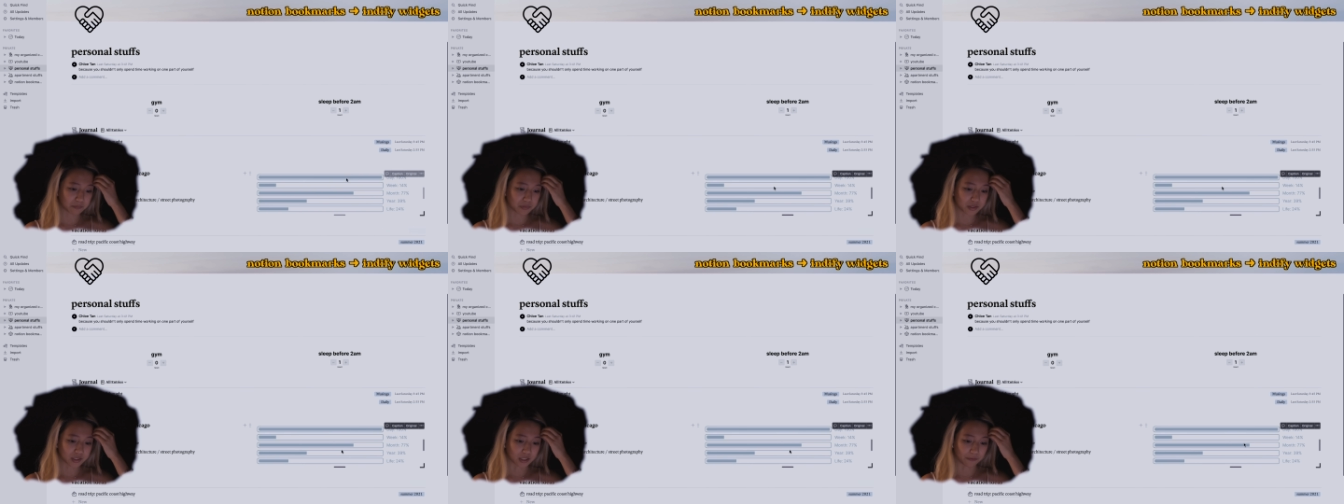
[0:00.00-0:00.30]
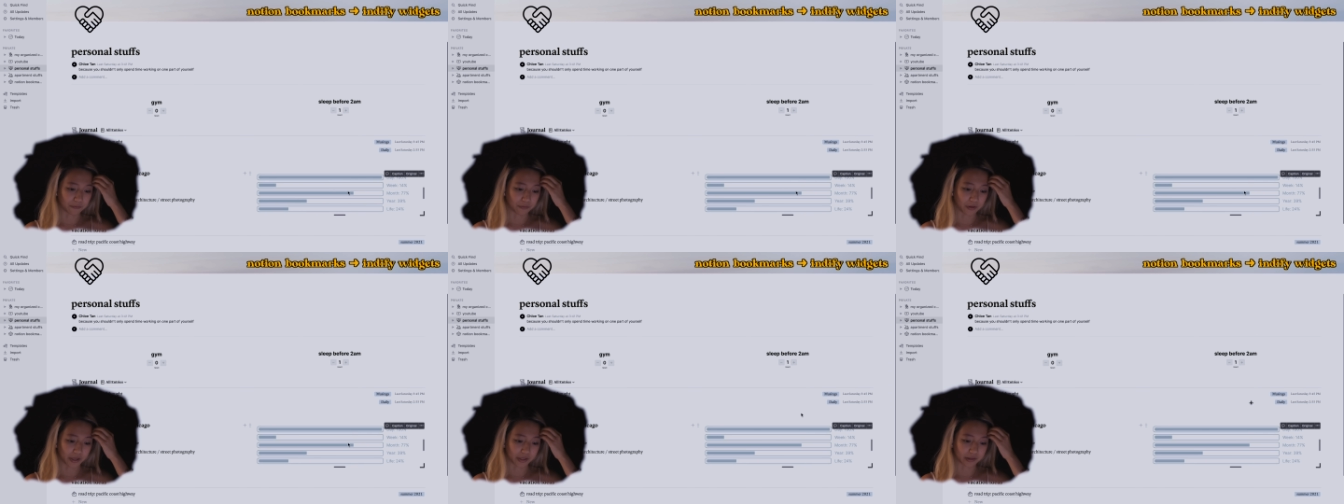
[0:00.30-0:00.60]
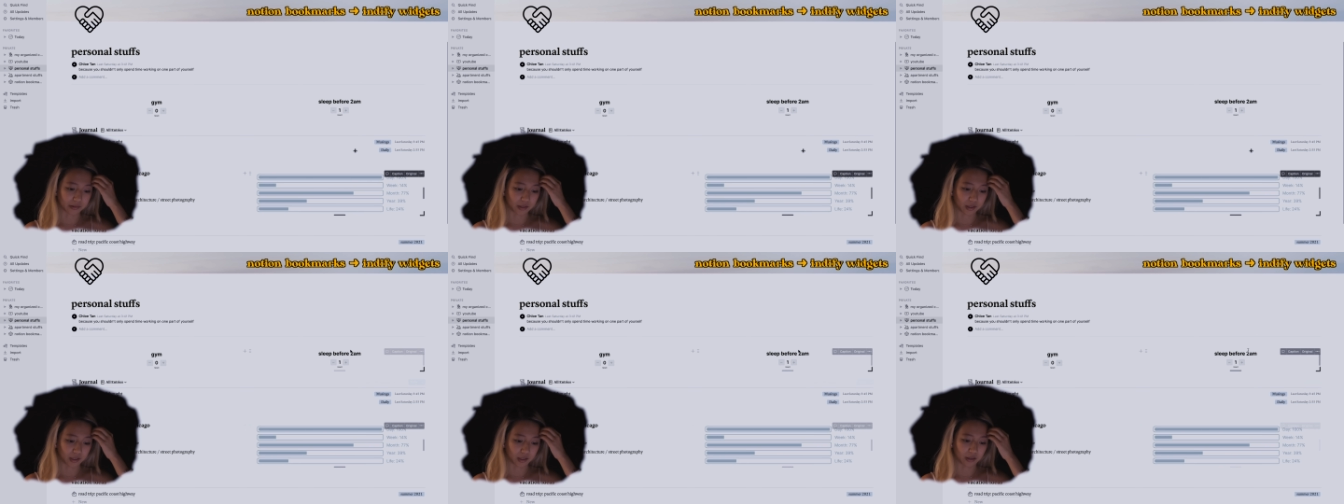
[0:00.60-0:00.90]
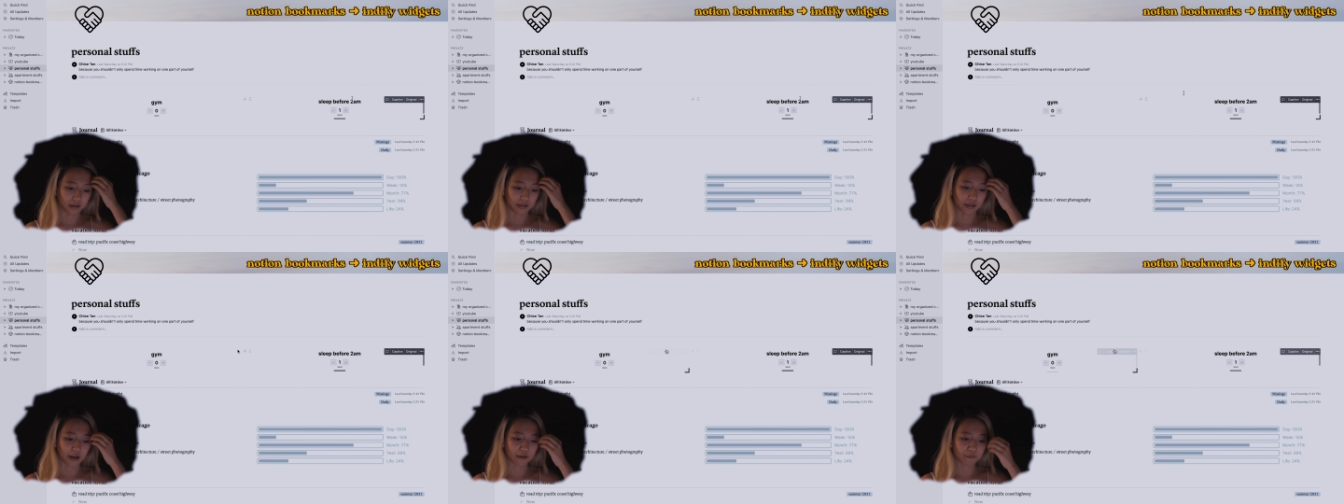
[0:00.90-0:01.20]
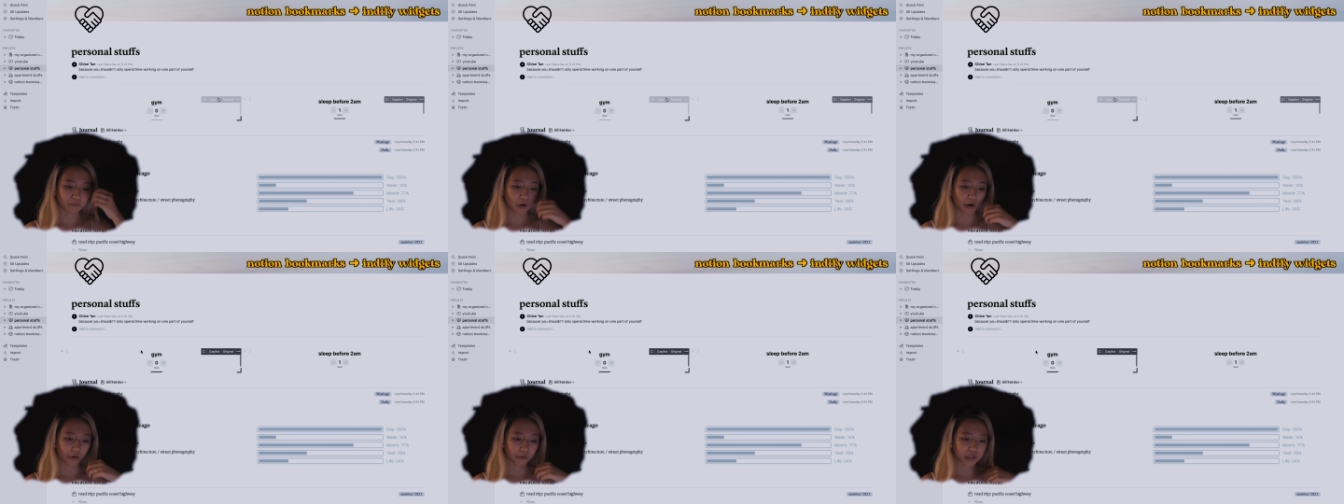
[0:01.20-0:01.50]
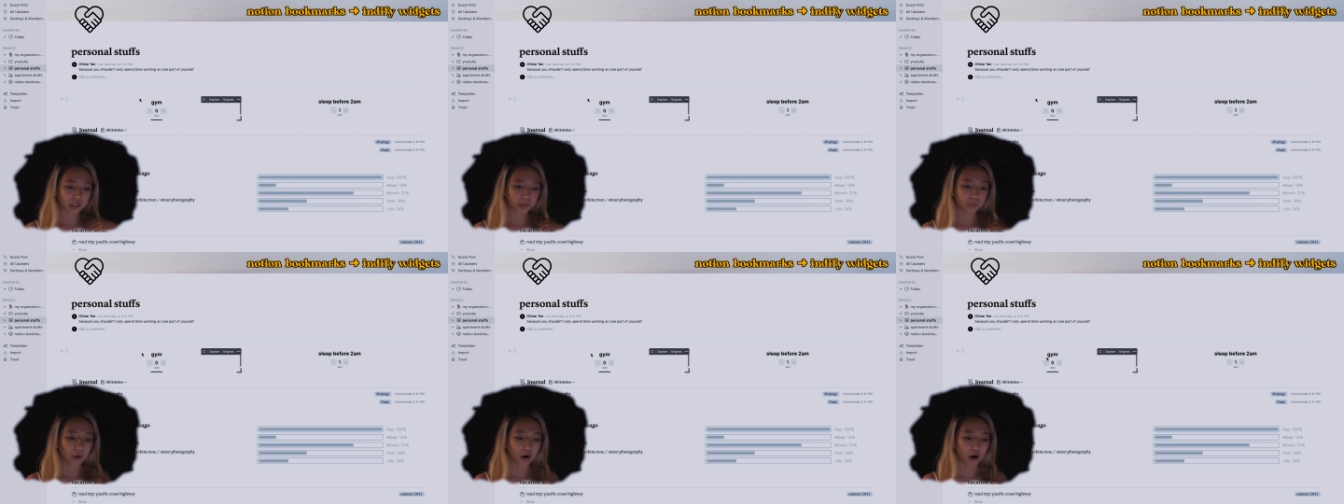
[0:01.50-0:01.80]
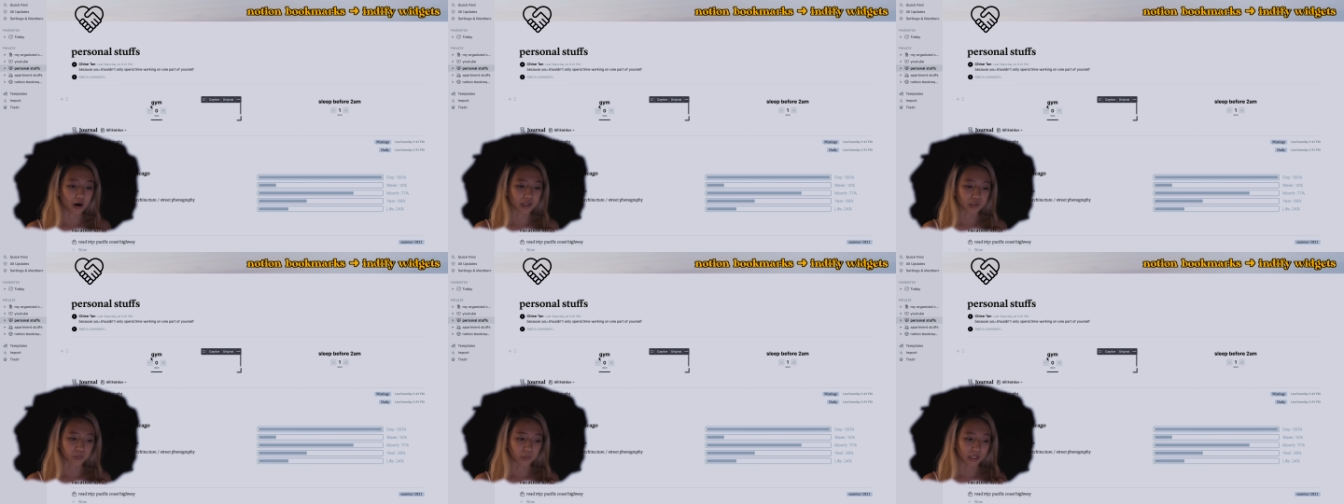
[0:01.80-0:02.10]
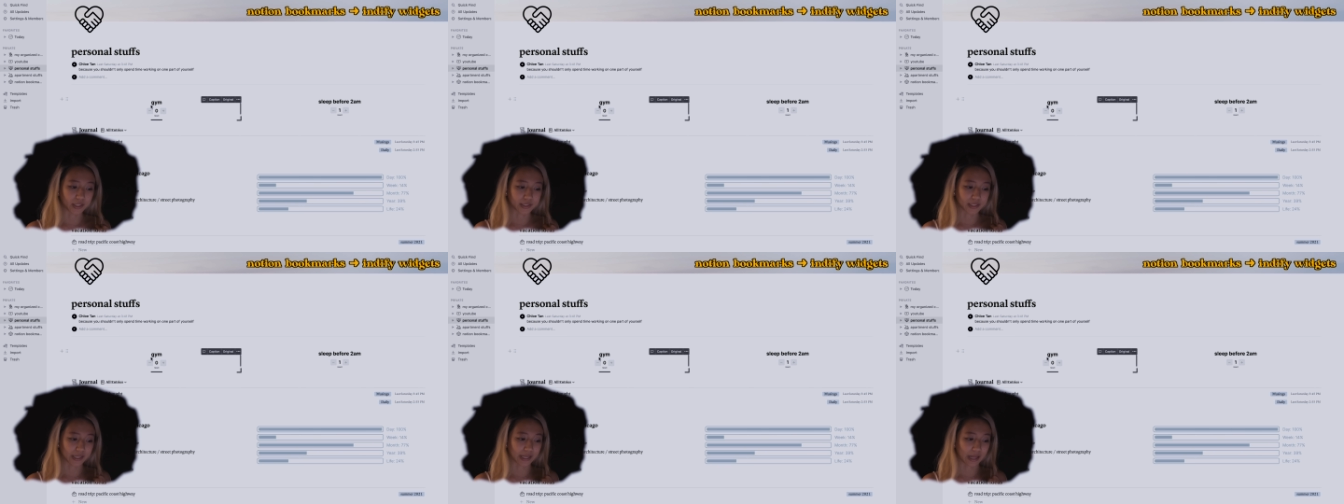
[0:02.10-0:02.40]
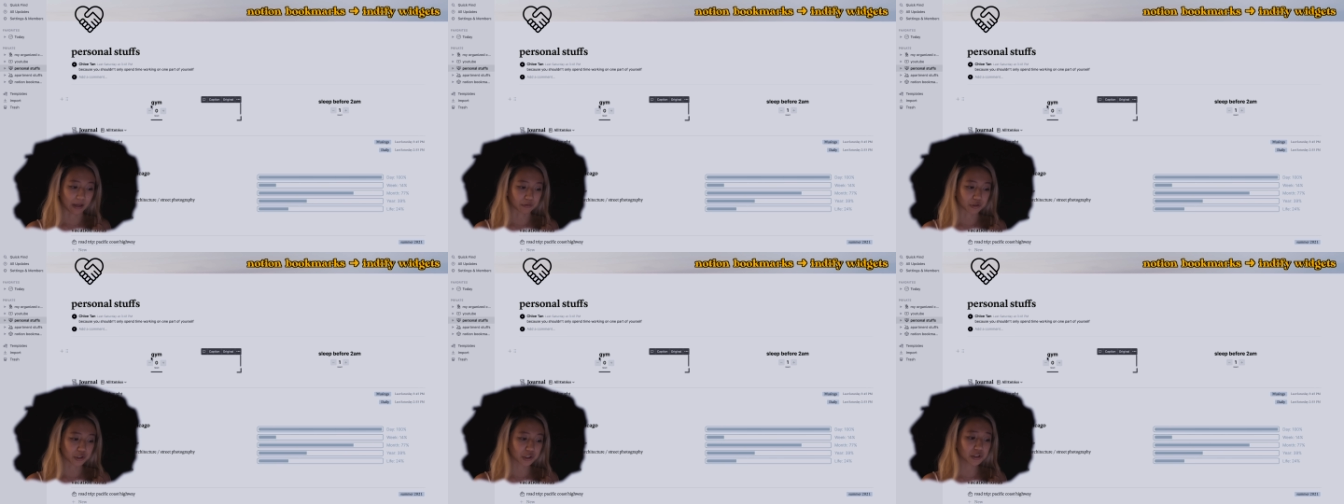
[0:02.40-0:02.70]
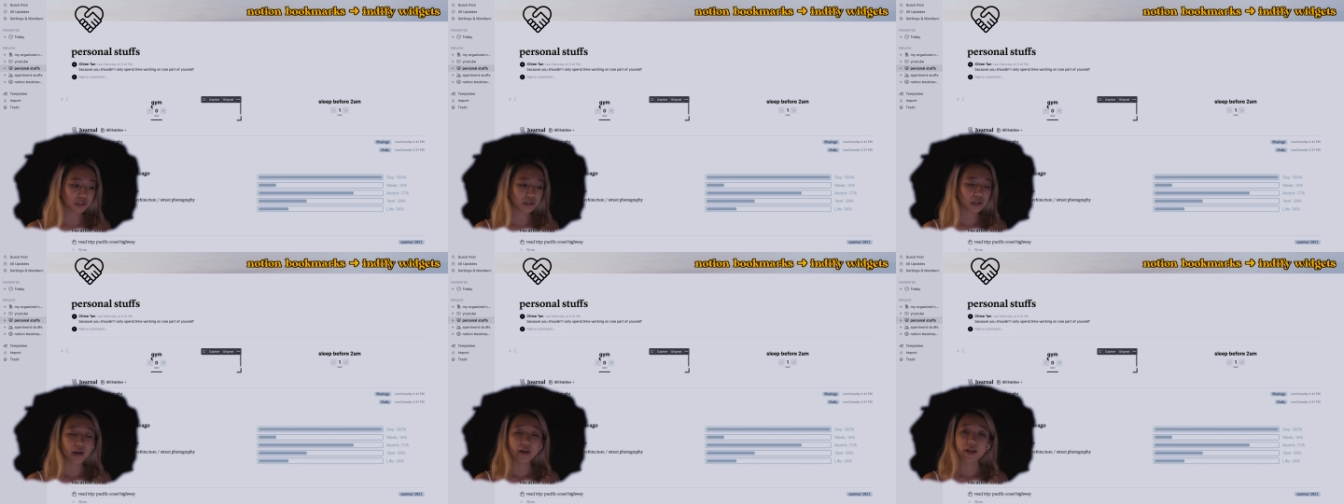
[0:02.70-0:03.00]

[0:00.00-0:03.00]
stuff like the life progress bar as well as the counters.